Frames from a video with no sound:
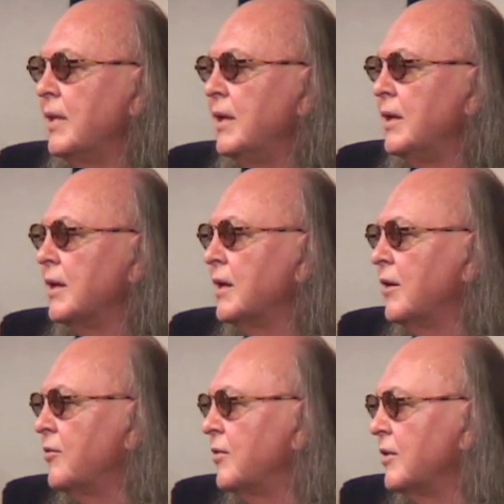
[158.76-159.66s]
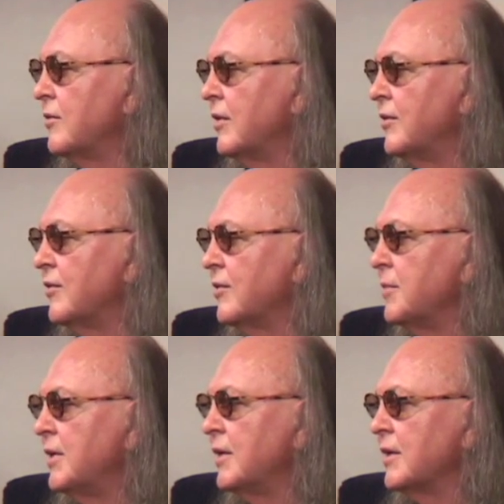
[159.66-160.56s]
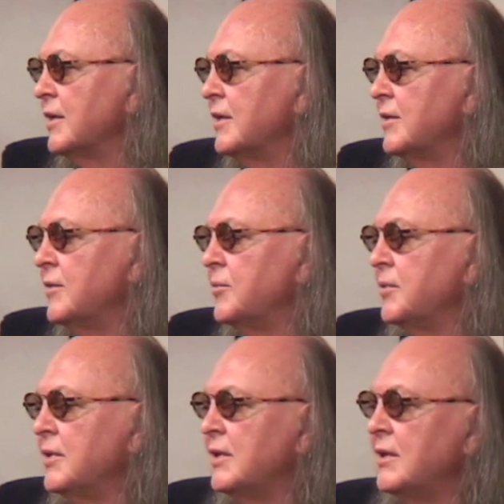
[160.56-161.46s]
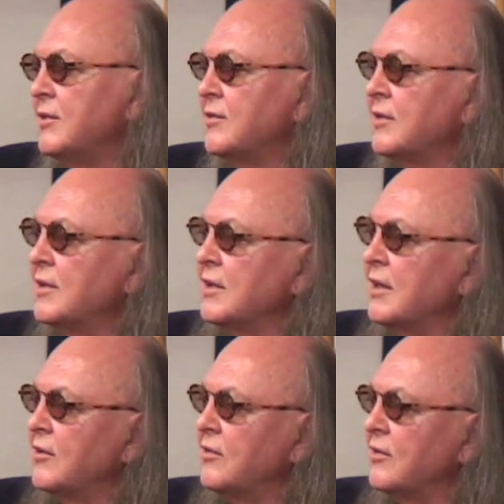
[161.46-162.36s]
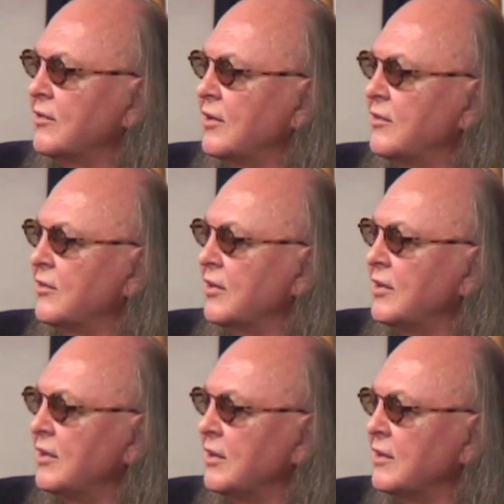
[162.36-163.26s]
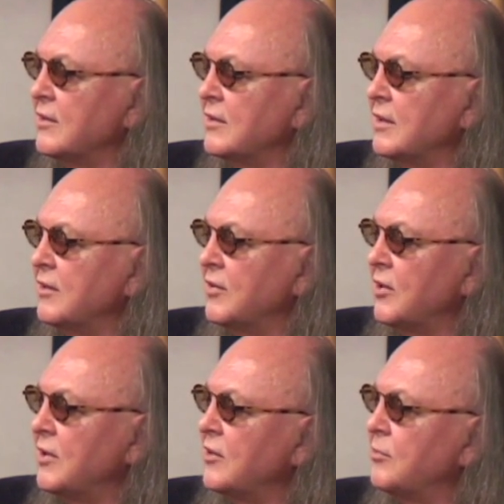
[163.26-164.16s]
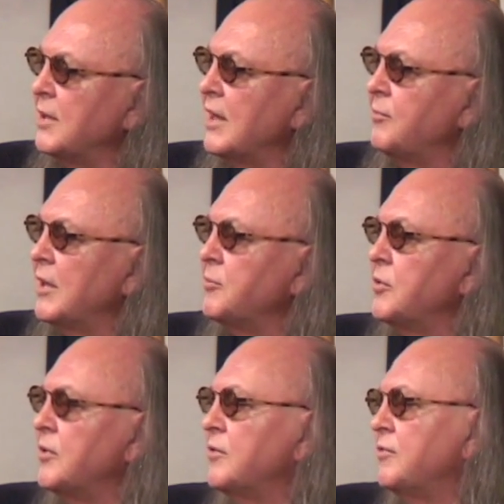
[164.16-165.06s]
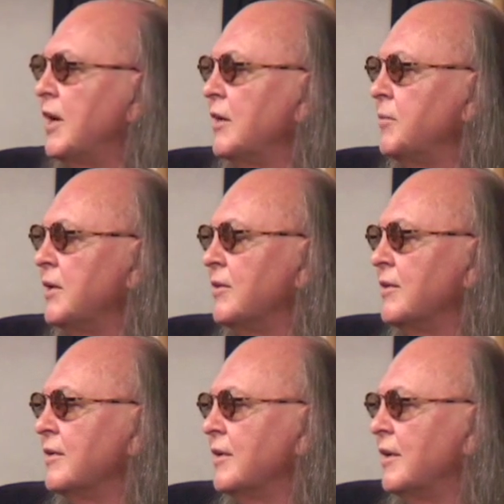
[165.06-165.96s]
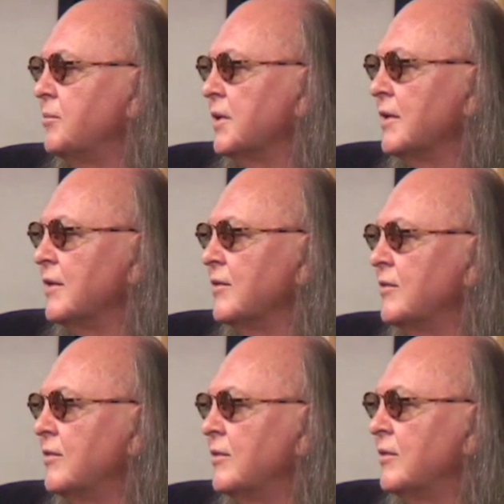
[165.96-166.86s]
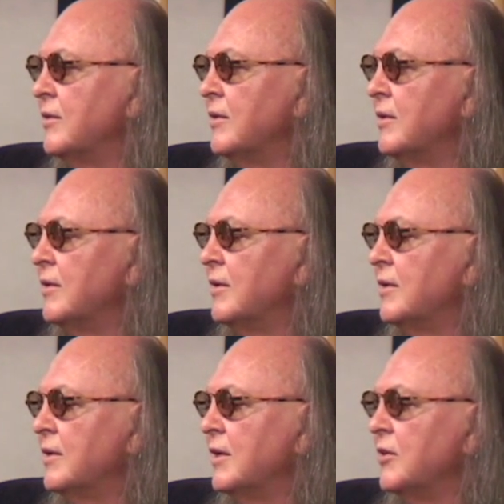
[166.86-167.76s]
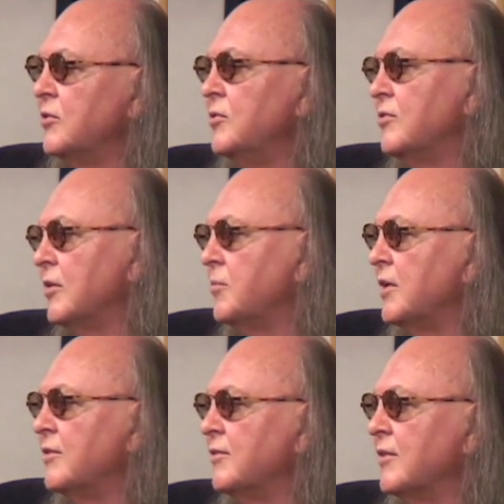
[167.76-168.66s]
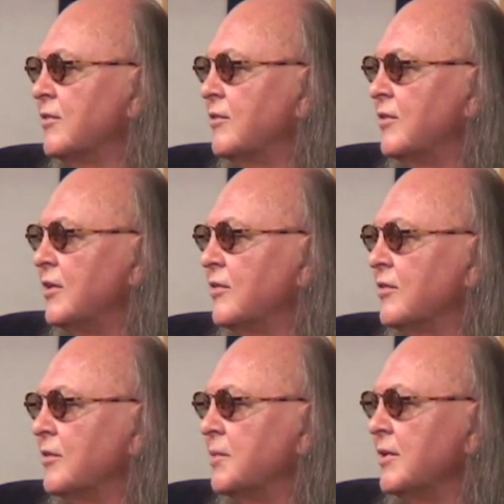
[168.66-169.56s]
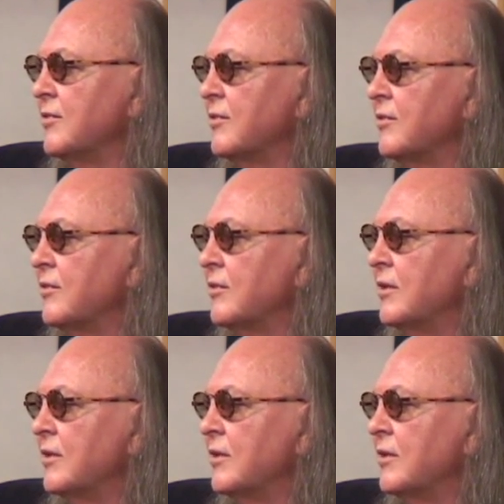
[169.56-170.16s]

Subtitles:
in a country such as America, whereas in a country such as India, even though it is becoming more fragmented and complicated and losing much of its traditional basis,